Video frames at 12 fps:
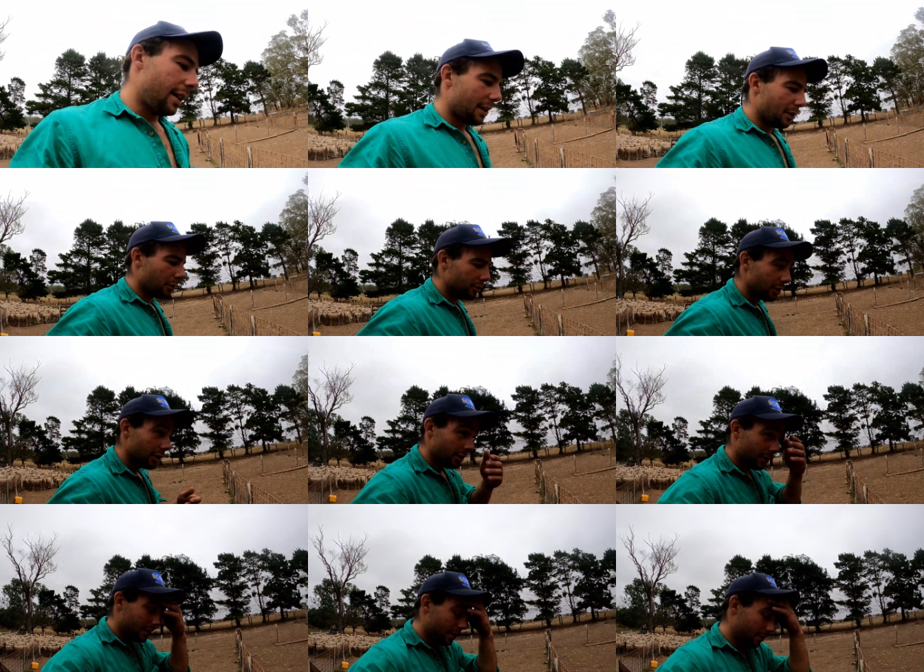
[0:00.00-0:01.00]
yeah, also
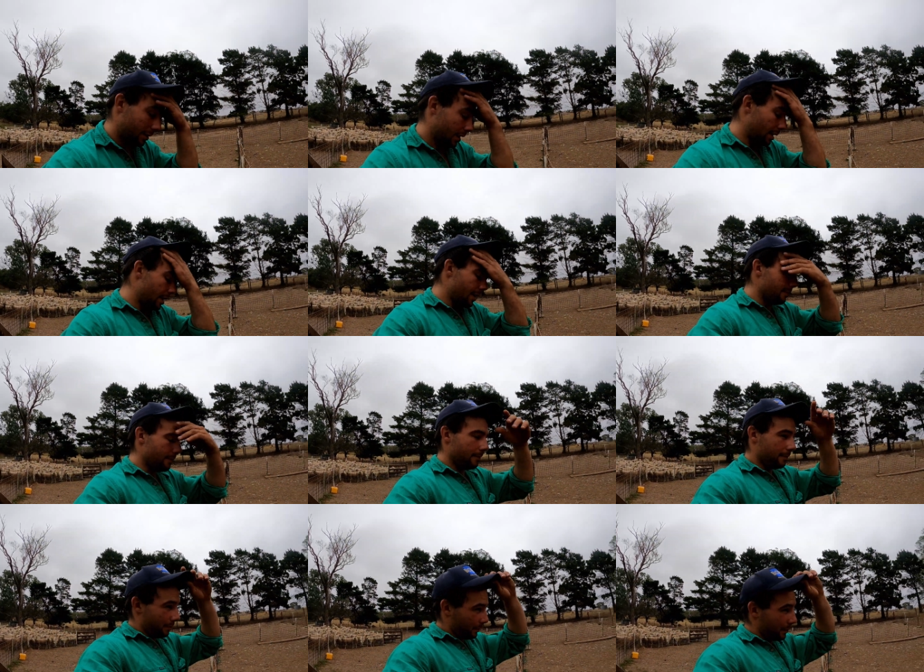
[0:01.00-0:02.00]
got
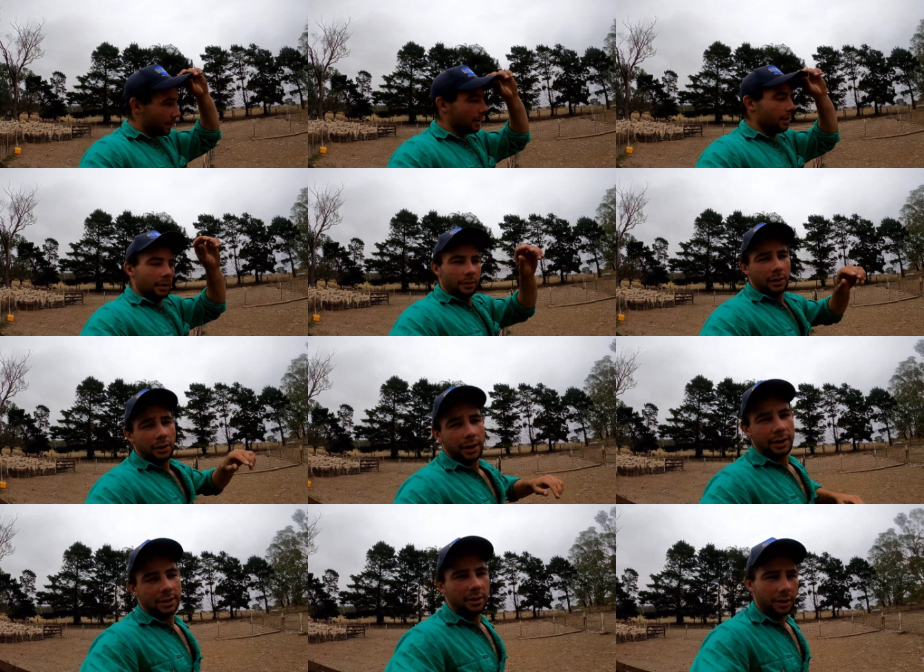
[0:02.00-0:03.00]
something very
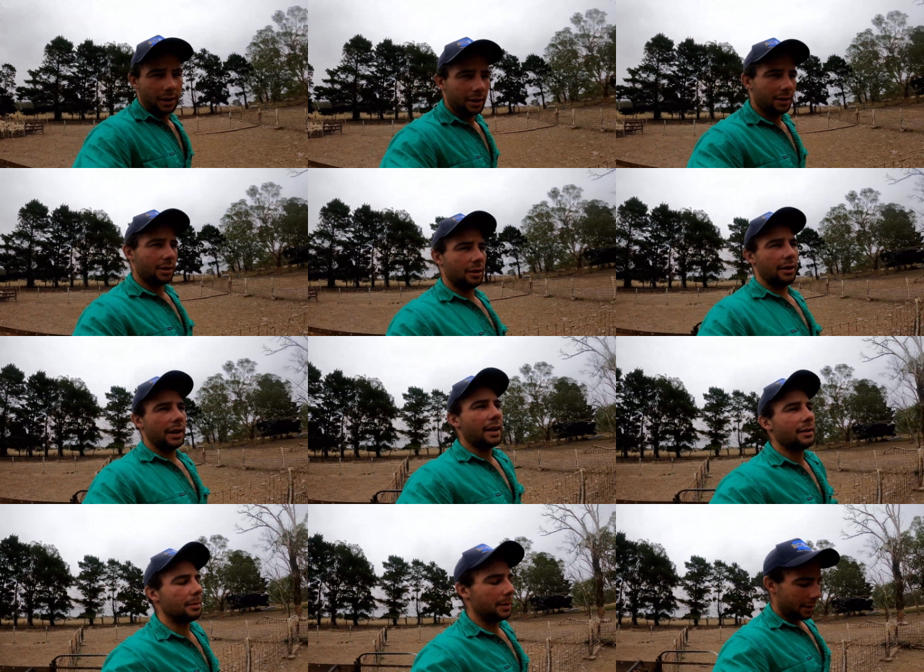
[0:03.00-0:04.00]
exciting to
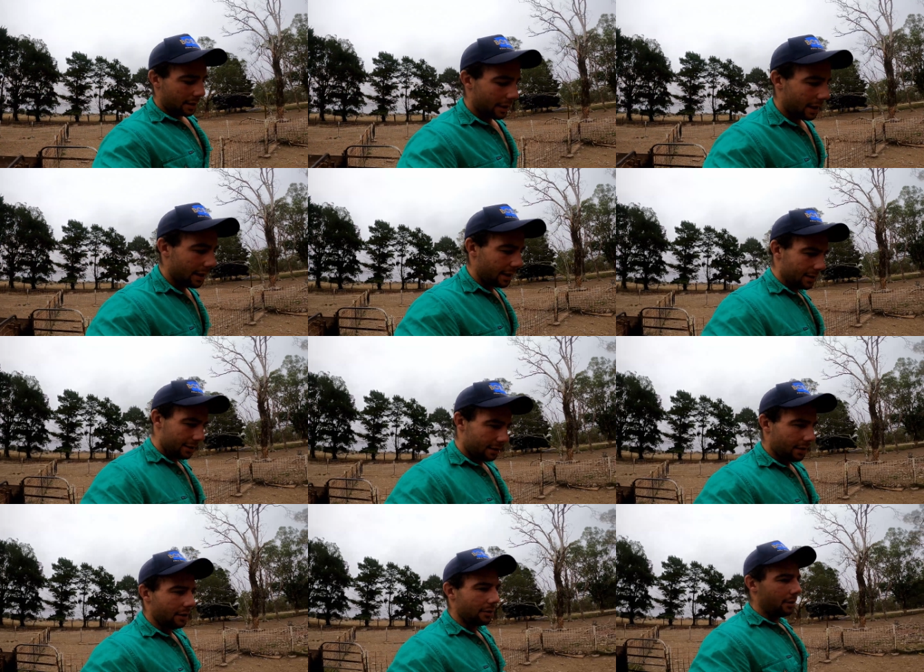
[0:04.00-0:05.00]
showcase a bit today.
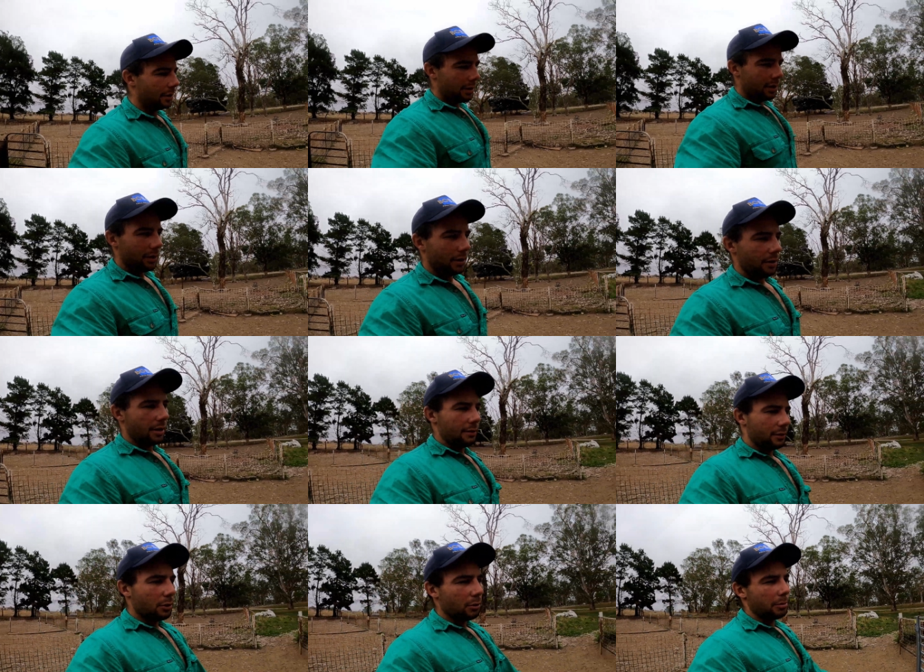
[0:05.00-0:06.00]
So
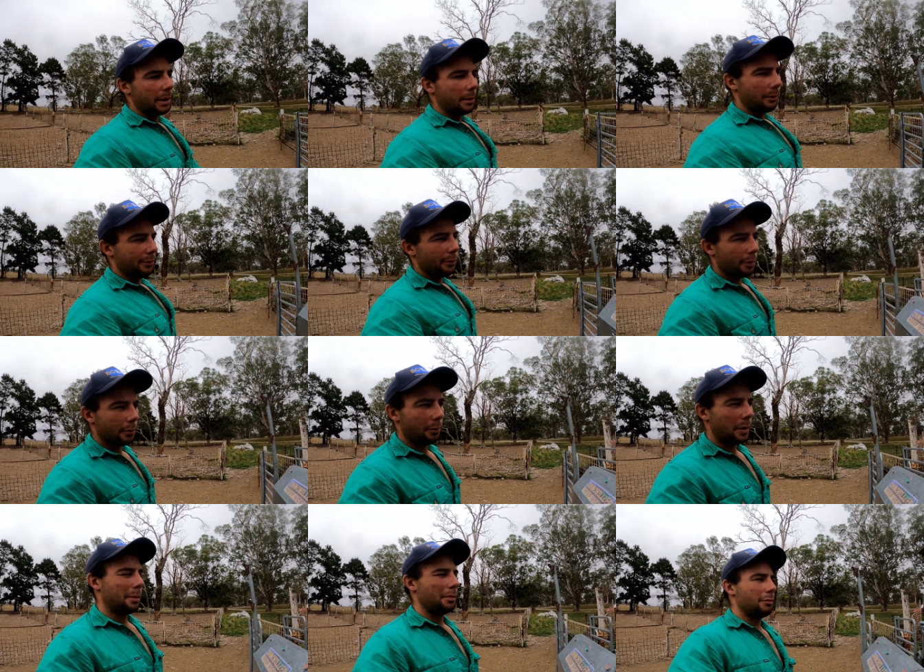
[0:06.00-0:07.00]
I've talked about it before,
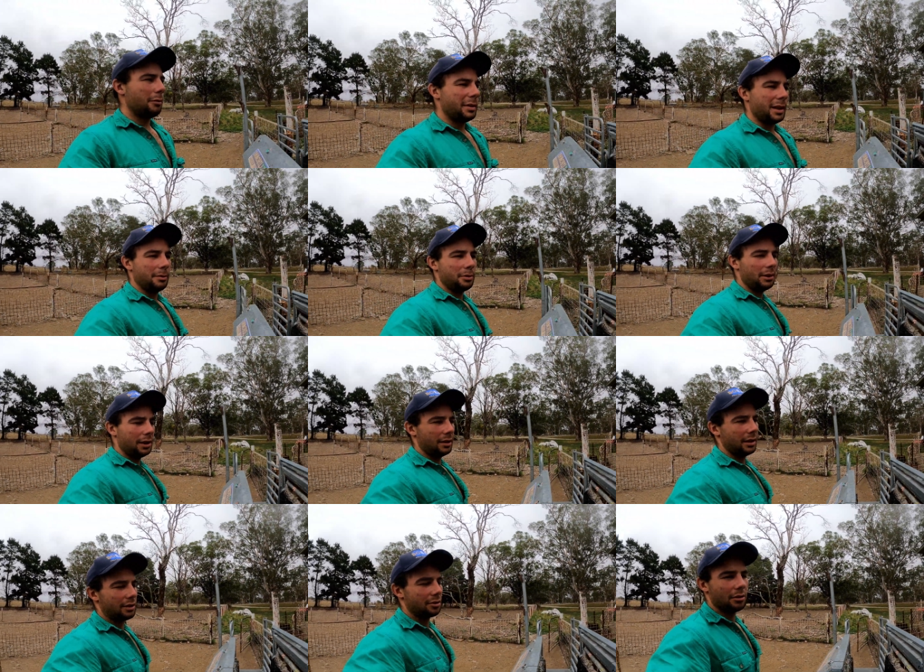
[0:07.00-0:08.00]
but we've been putting
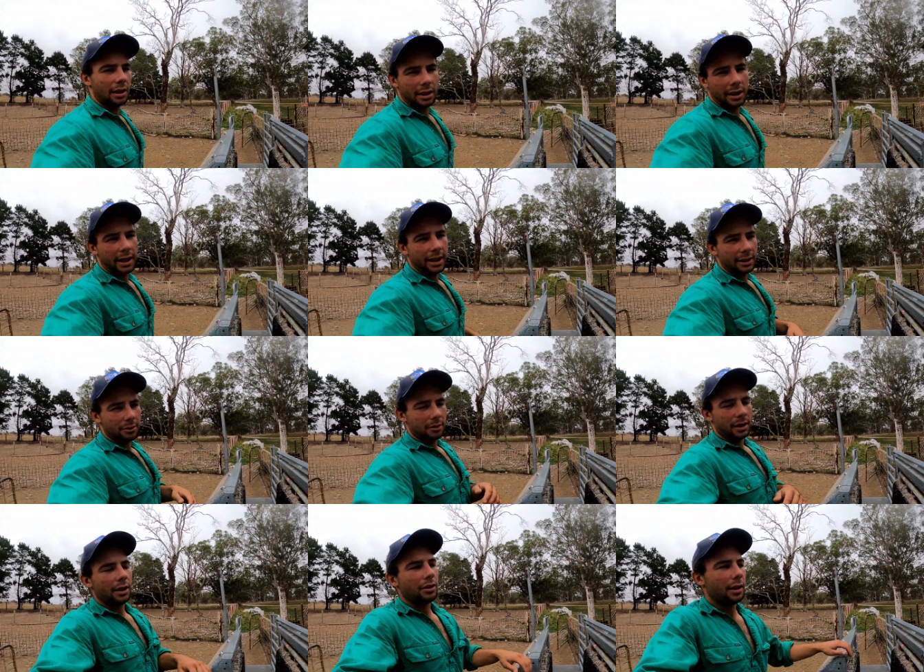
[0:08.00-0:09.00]
electronic tags
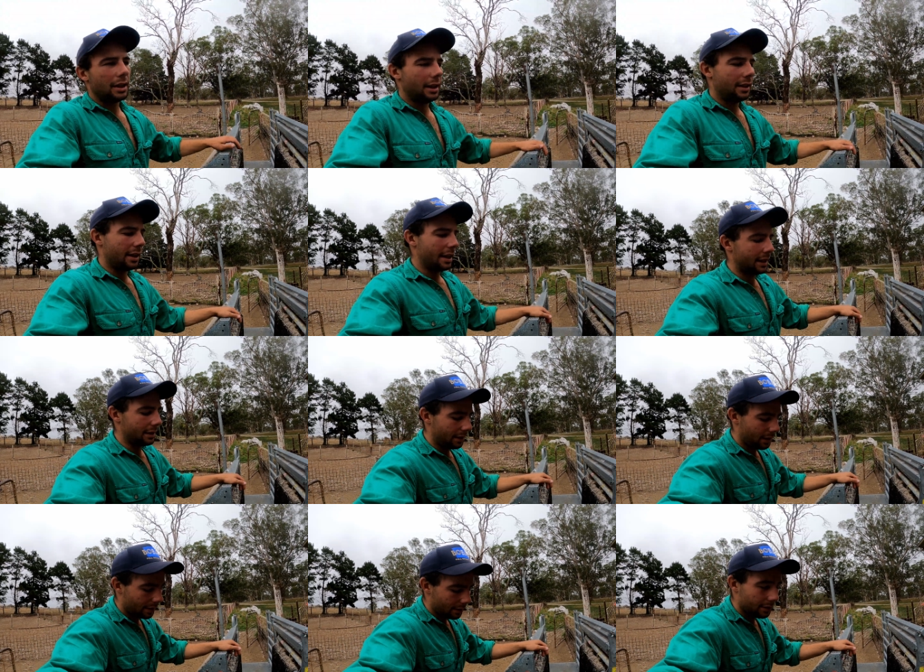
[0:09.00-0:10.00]
or EID tags in
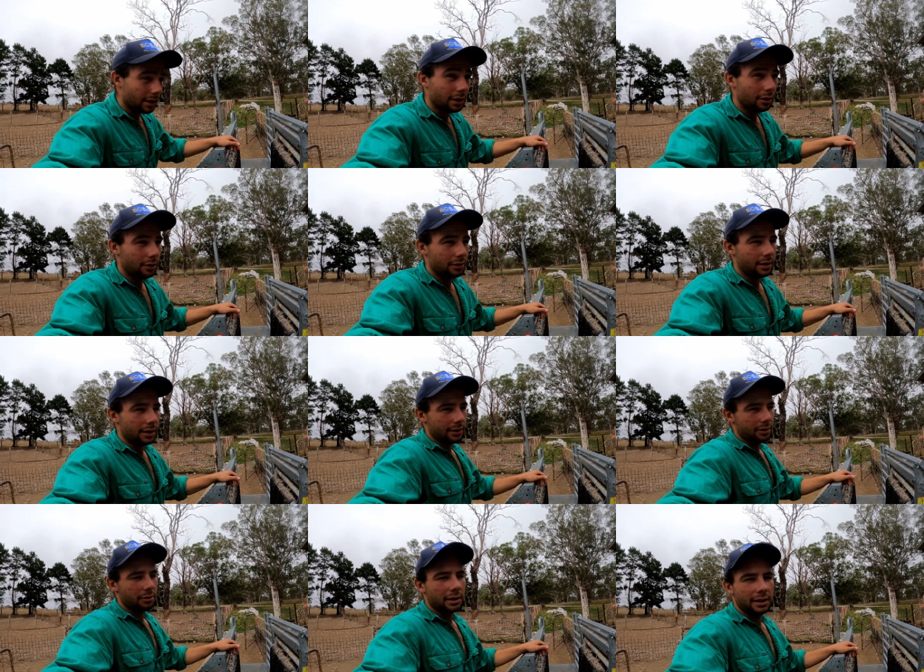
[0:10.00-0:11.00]
our stud ewes
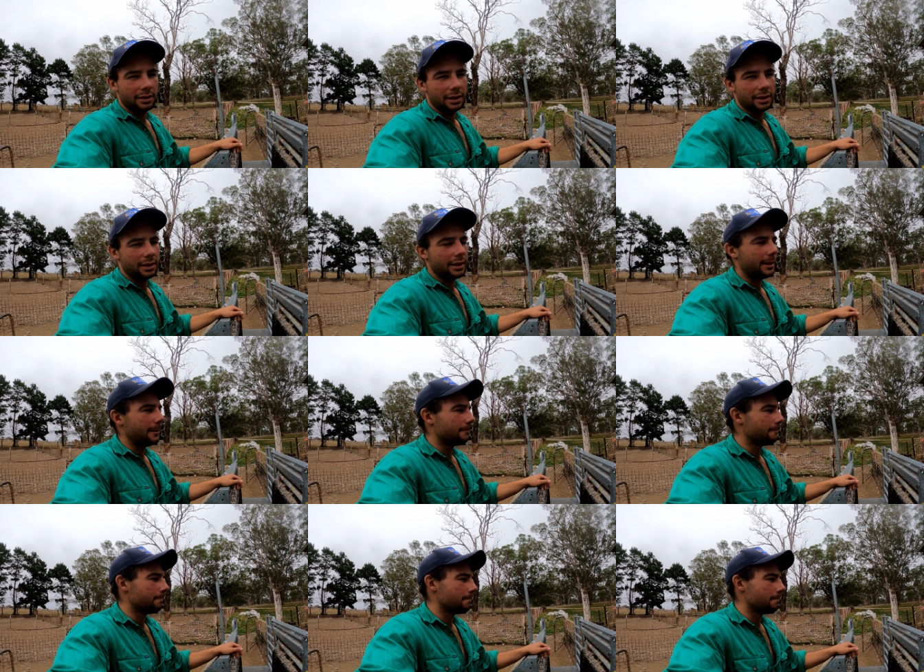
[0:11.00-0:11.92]
since 2016,